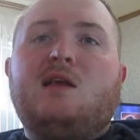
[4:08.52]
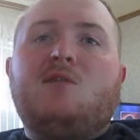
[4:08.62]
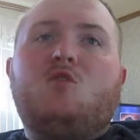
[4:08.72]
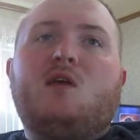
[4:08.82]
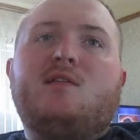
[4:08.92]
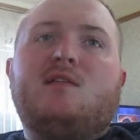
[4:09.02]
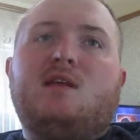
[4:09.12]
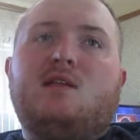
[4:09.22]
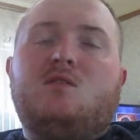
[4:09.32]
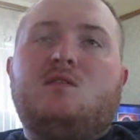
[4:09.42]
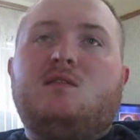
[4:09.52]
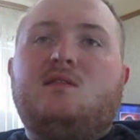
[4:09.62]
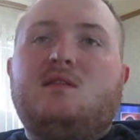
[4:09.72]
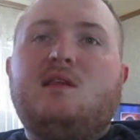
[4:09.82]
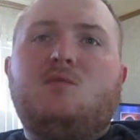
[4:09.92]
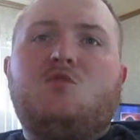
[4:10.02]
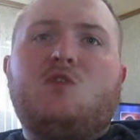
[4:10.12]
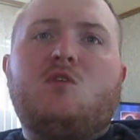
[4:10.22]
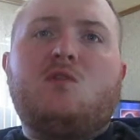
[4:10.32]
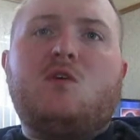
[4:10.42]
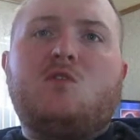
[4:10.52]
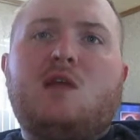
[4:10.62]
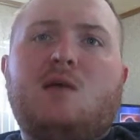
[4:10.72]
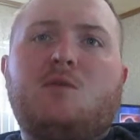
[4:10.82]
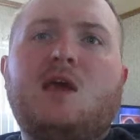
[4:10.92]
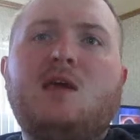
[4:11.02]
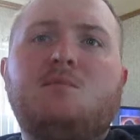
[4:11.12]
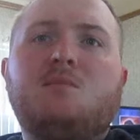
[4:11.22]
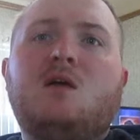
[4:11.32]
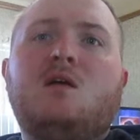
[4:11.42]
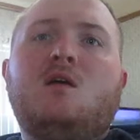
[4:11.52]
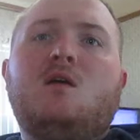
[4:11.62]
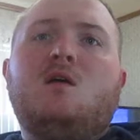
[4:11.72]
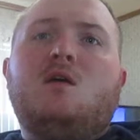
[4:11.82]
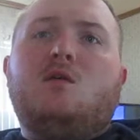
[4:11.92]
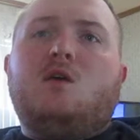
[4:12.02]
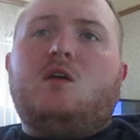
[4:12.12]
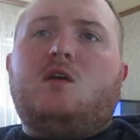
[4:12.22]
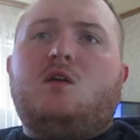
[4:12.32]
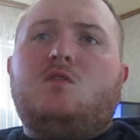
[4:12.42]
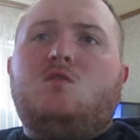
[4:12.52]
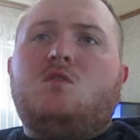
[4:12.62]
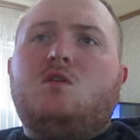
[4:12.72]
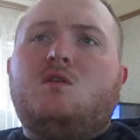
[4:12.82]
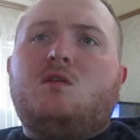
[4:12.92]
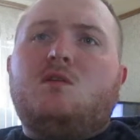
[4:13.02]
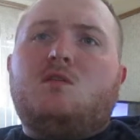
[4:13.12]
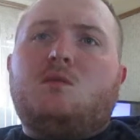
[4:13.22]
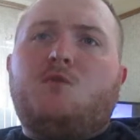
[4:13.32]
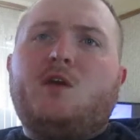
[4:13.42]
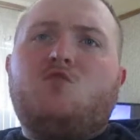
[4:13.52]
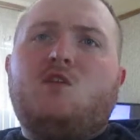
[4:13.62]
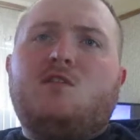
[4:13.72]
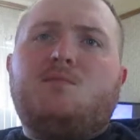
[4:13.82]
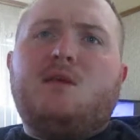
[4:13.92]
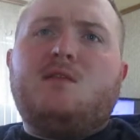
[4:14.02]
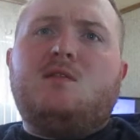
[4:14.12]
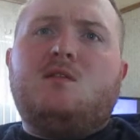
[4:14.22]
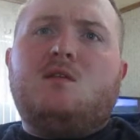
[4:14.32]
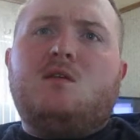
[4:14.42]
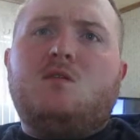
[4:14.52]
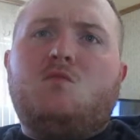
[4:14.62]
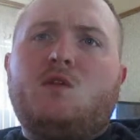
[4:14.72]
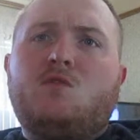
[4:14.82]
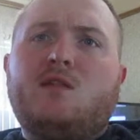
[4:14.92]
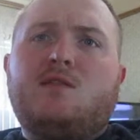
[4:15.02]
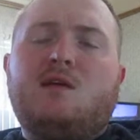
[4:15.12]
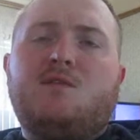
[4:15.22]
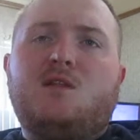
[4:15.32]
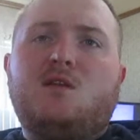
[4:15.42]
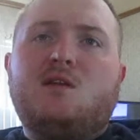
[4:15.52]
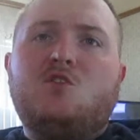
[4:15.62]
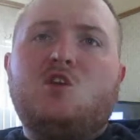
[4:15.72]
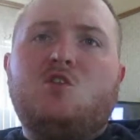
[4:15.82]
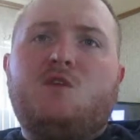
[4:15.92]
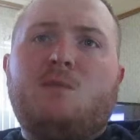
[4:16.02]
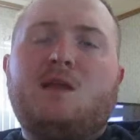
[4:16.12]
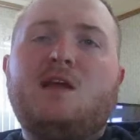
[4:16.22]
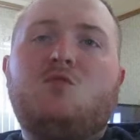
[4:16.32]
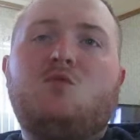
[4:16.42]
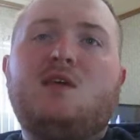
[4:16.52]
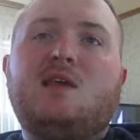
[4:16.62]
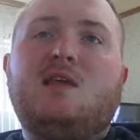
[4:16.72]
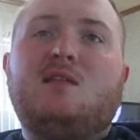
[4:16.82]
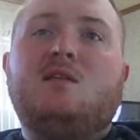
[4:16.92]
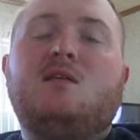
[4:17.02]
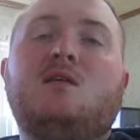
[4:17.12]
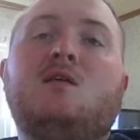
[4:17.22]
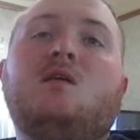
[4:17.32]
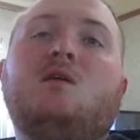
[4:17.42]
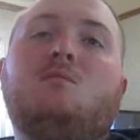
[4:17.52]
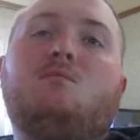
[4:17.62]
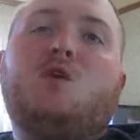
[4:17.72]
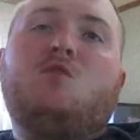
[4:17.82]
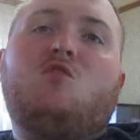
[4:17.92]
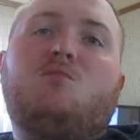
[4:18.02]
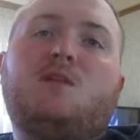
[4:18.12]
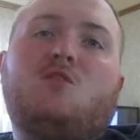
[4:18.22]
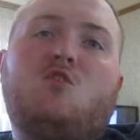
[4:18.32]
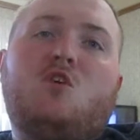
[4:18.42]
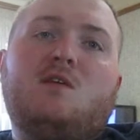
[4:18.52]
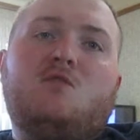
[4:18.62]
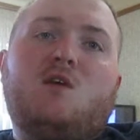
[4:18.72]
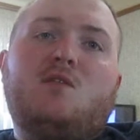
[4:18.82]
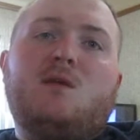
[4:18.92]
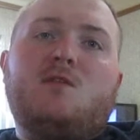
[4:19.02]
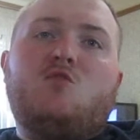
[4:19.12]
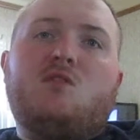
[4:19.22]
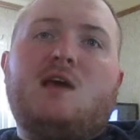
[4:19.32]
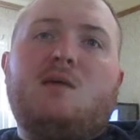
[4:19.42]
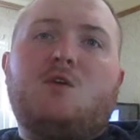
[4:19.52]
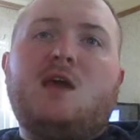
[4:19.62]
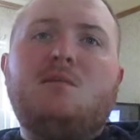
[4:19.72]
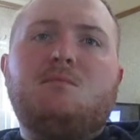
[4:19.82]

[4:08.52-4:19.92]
Avenue exit. Need them, so trust extra time, okay? And the Braintree Split, 128 south, a little congestion from 93 in Braintree Split to 37 trust extra time, okay?